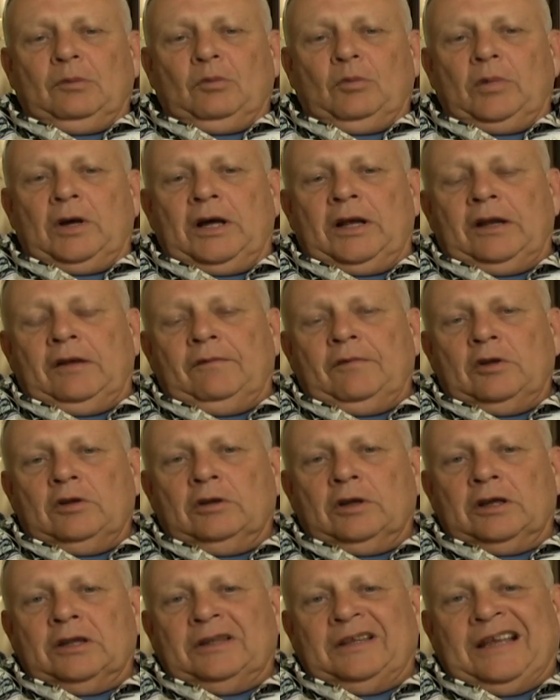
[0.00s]
But if you
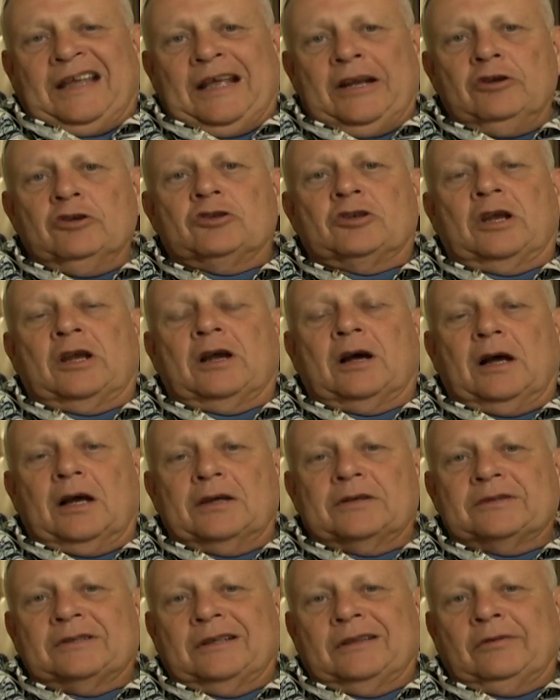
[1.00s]
look at the energy
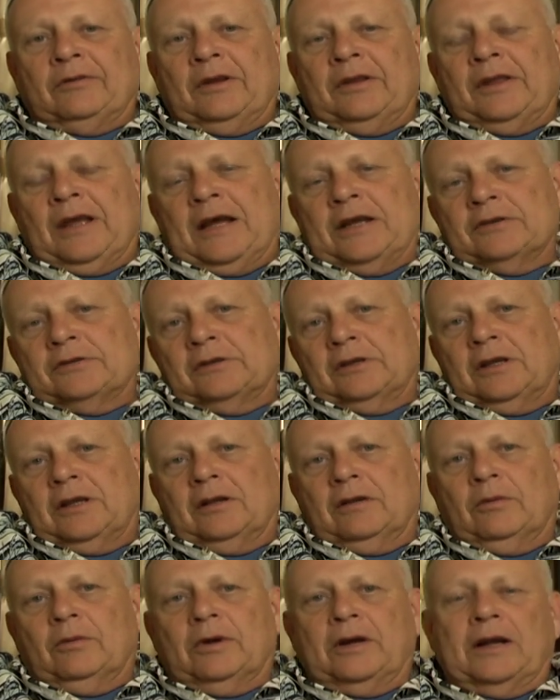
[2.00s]
cost at 3,000
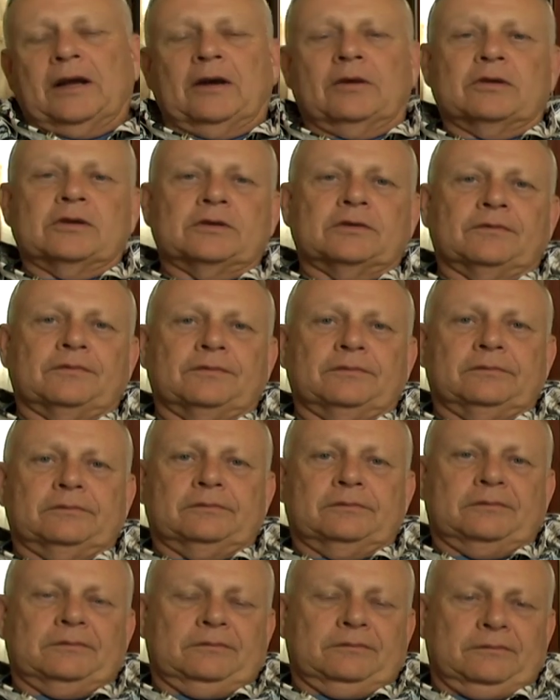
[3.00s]
kilowatt hours
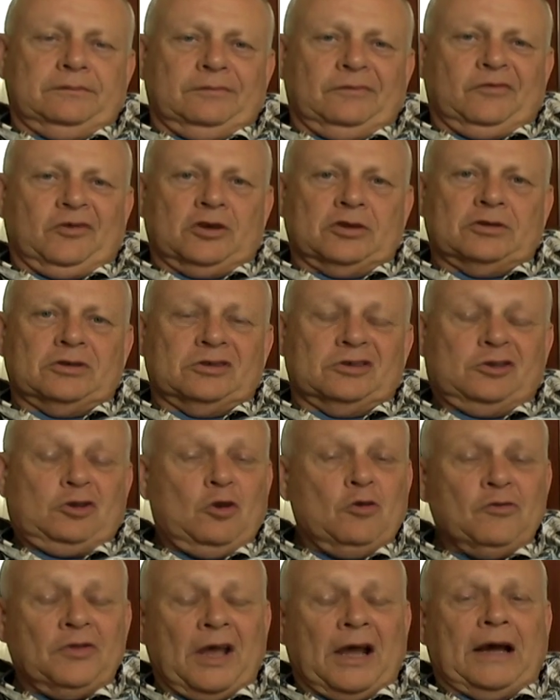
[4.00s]
versus
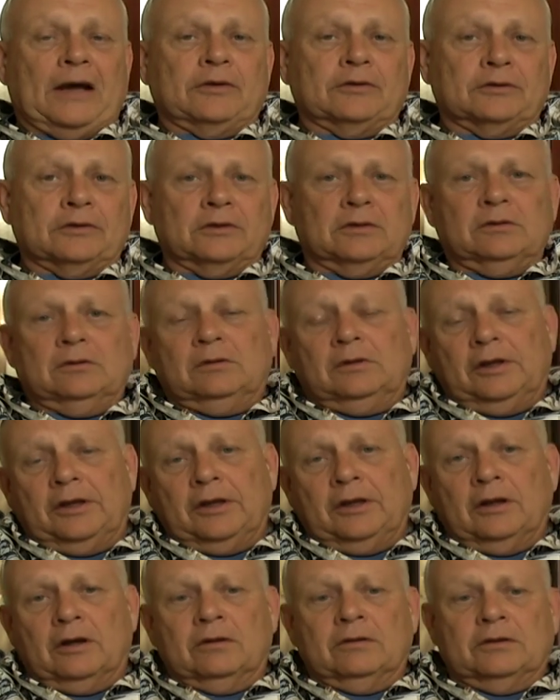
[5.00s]
2,000,
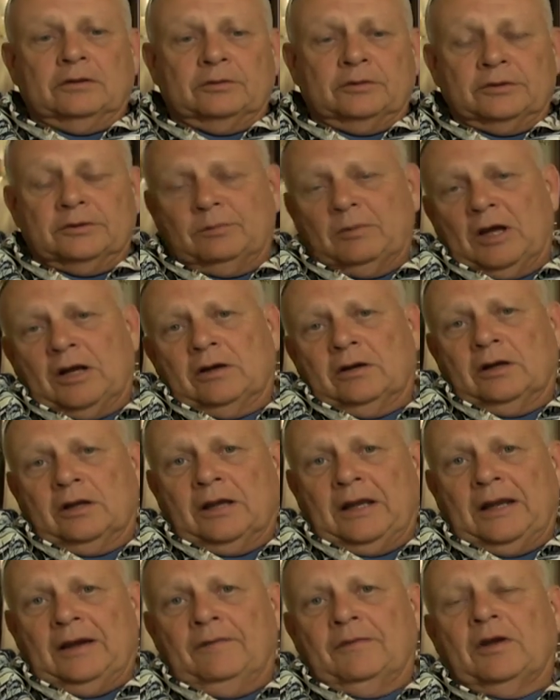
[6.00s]
you know, it was better
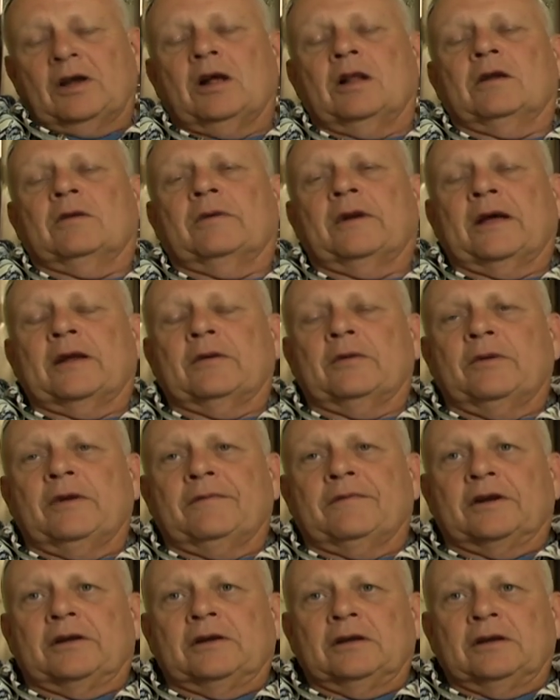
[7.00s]
to have the Colorado
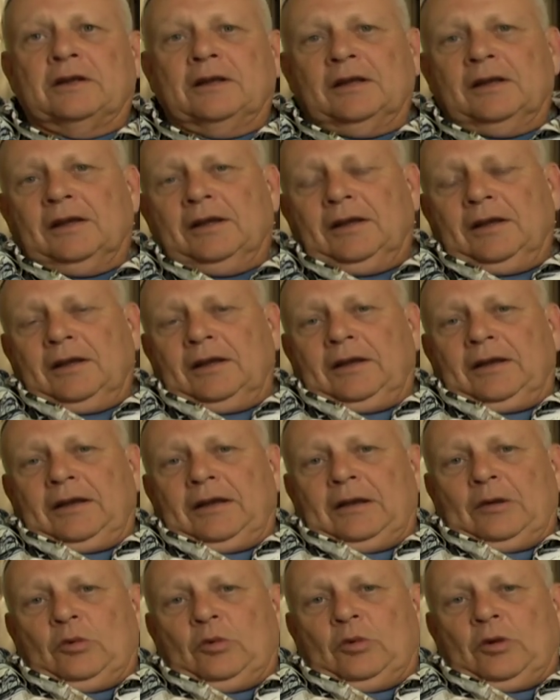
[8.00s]
River.
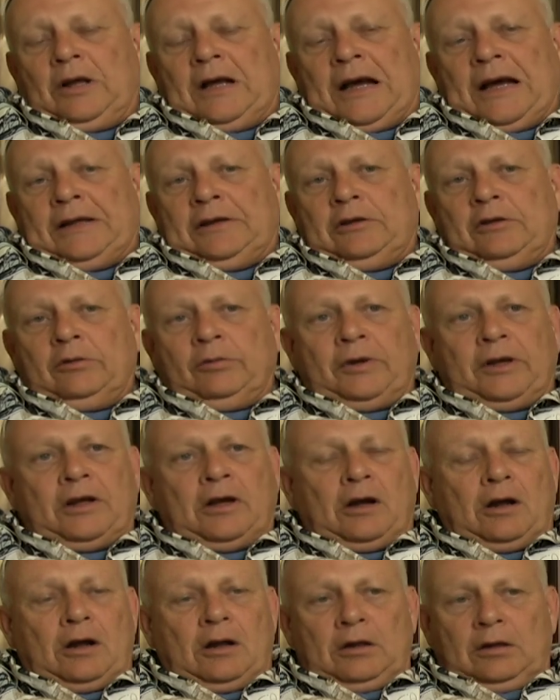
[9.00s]
Well, I do
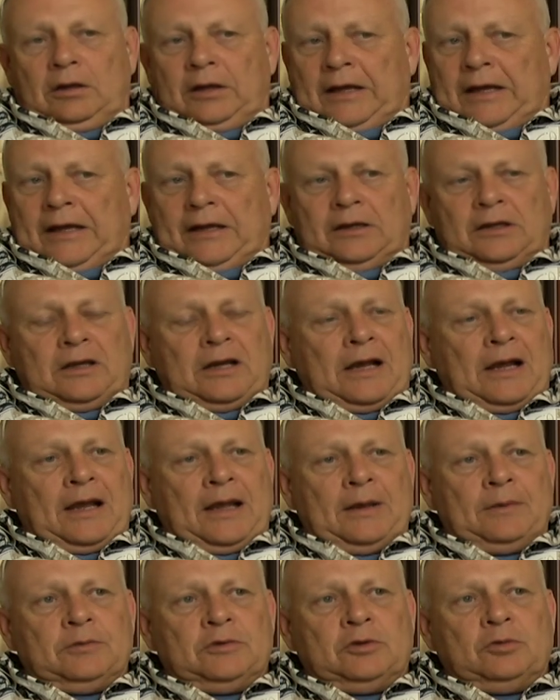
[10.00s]
recall at
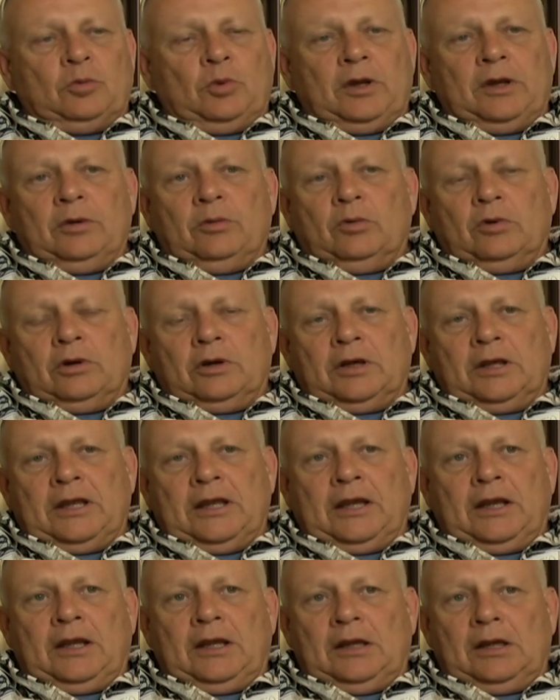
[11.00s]
times we were
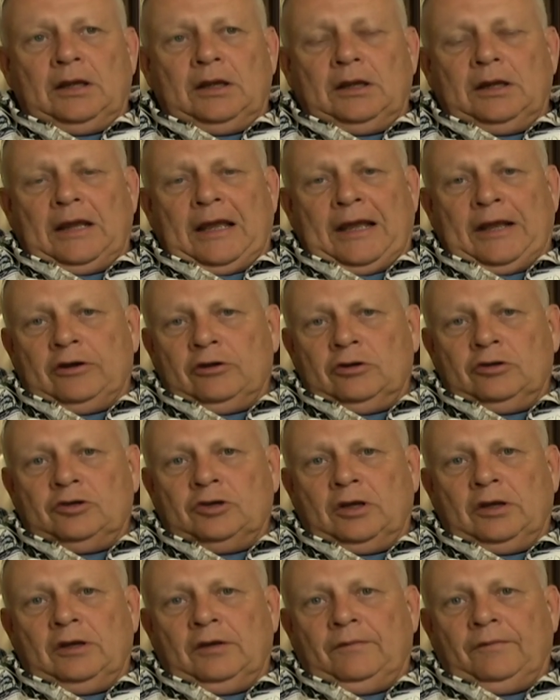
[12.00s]
getting
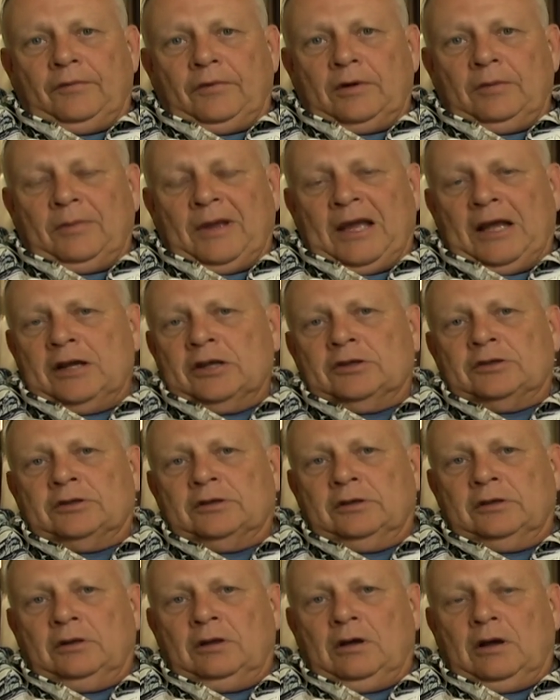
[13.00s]
energy from
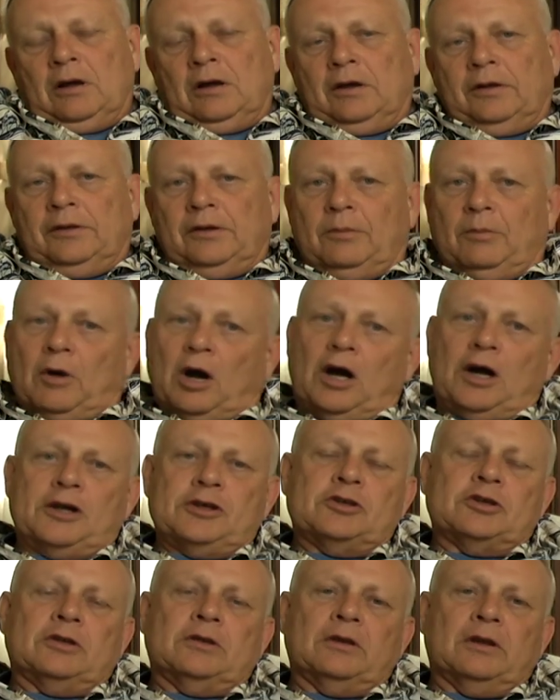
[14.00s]
Edison on the
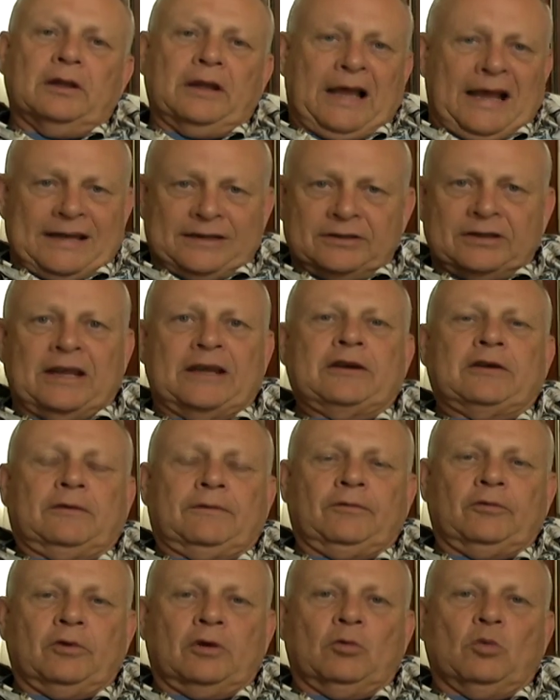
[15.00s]
margin. The last acre
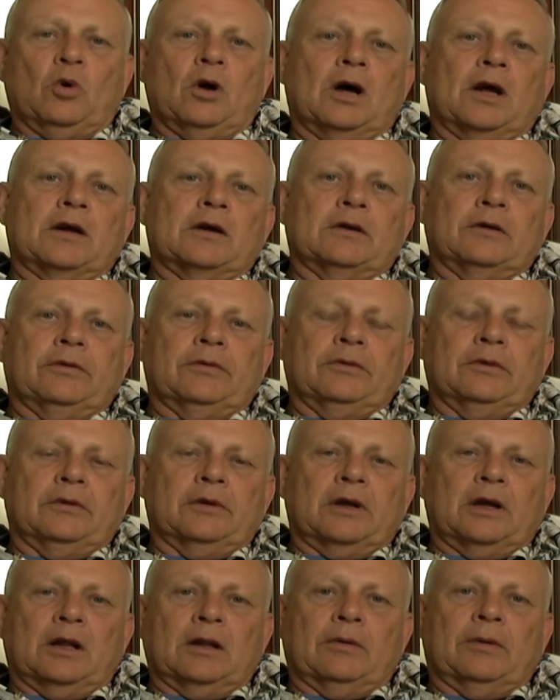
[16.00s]
foot of water through the
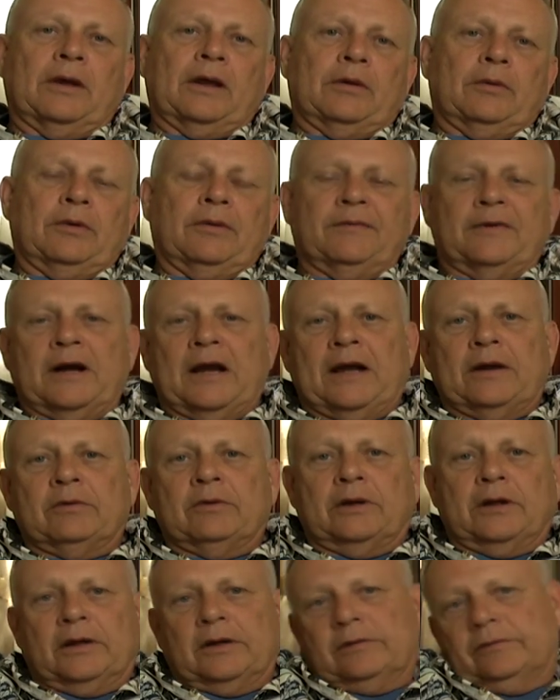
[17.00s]
Colorado River
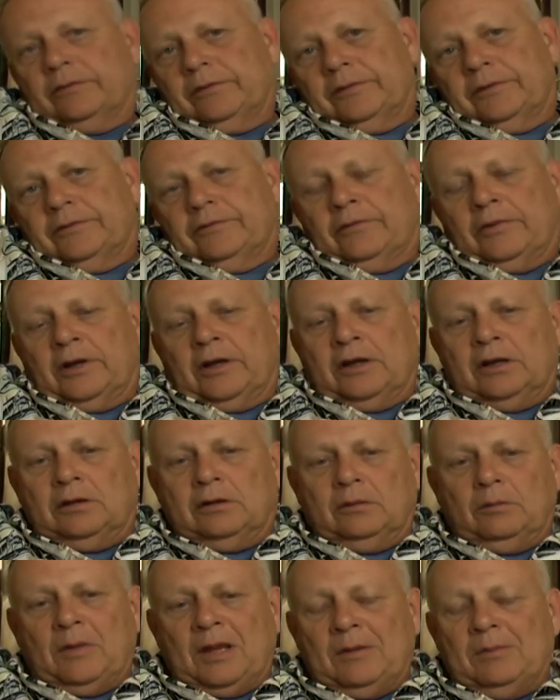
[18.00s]
Aqueduct was
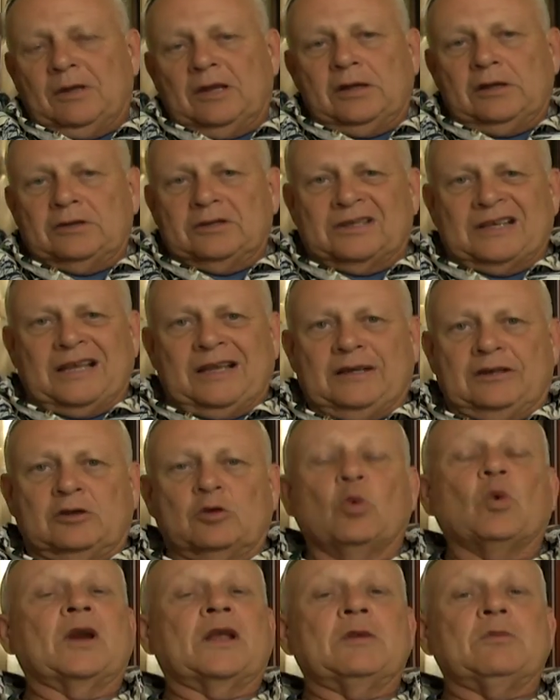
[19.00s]
running maybe, say,
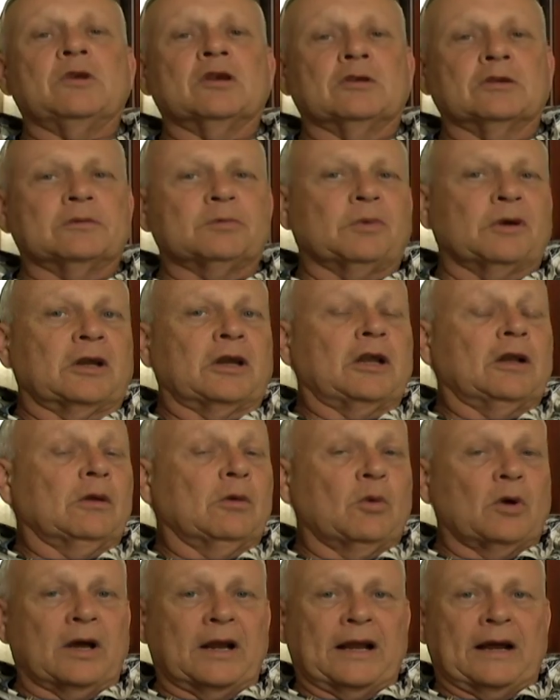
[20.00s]
20 mils per
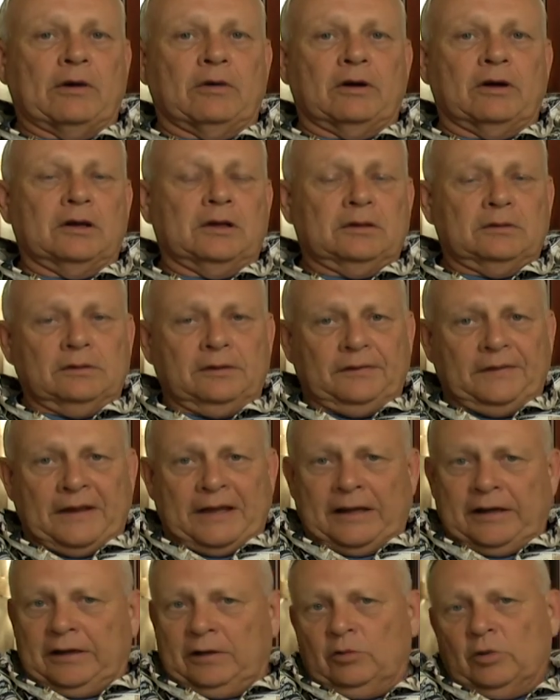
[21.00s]
kilowatt hour.
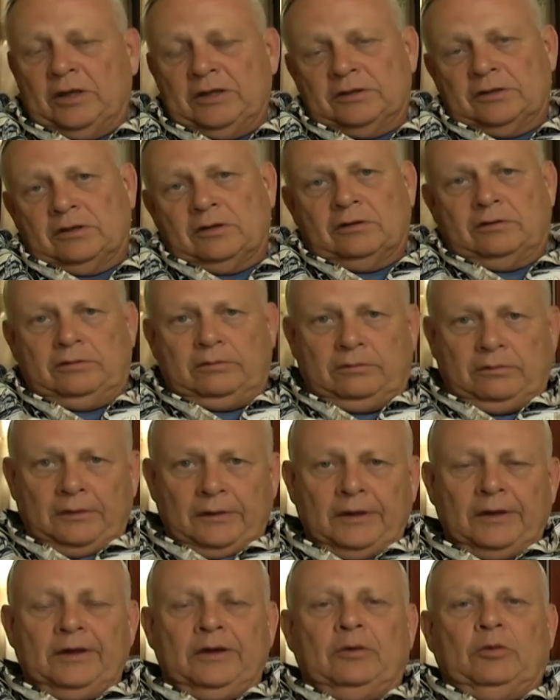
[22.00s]
That equates to
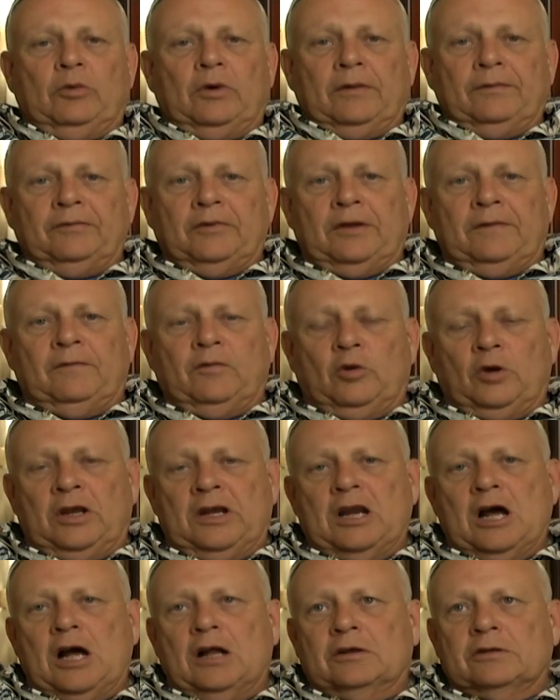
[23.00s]
roughly
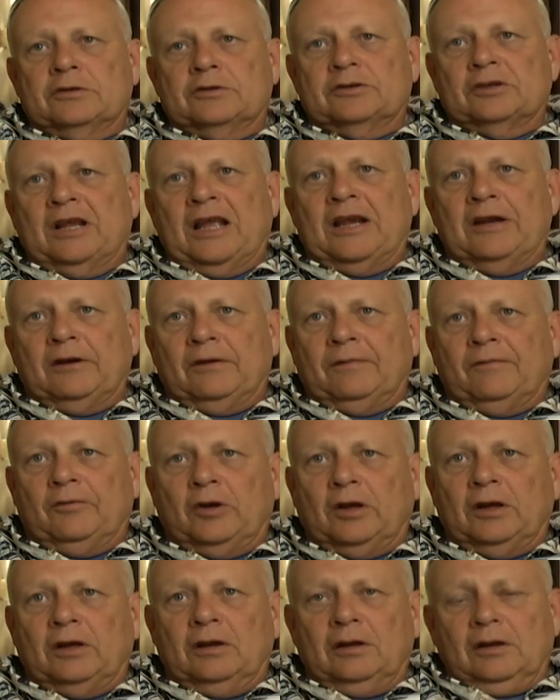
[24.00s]
$40 an acre foot.